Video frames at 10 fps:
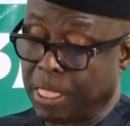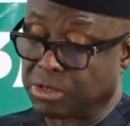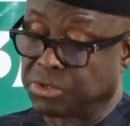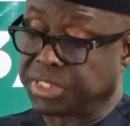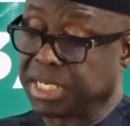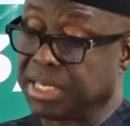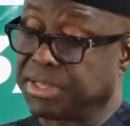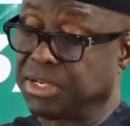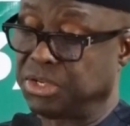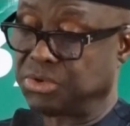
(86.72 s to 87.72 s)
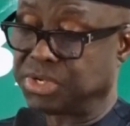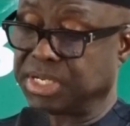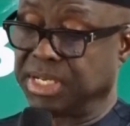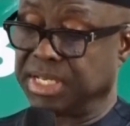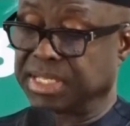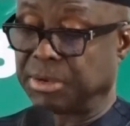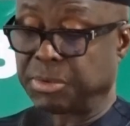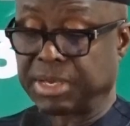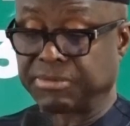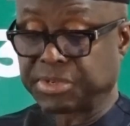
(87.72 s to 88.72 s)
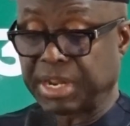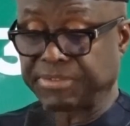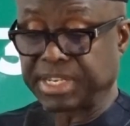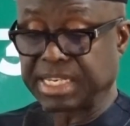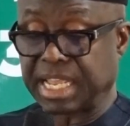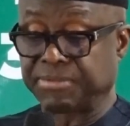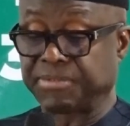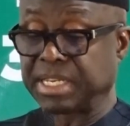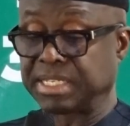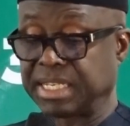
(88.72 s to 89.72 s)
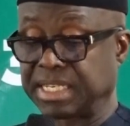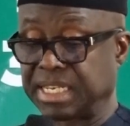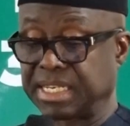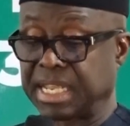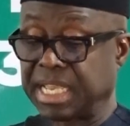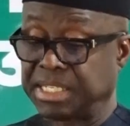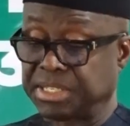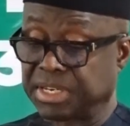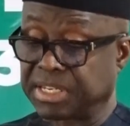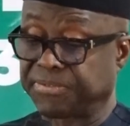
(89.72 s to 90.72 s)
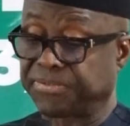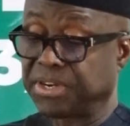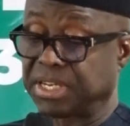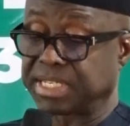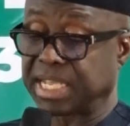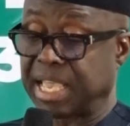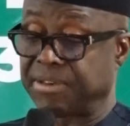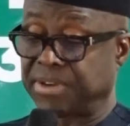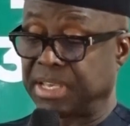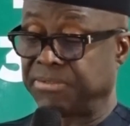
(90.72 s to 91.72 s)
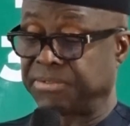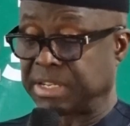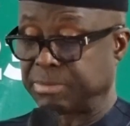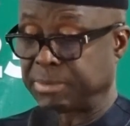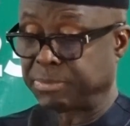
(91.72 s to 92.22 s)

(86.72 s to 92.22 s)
to share the news that we have drafted and validated Nigeria's first ever investment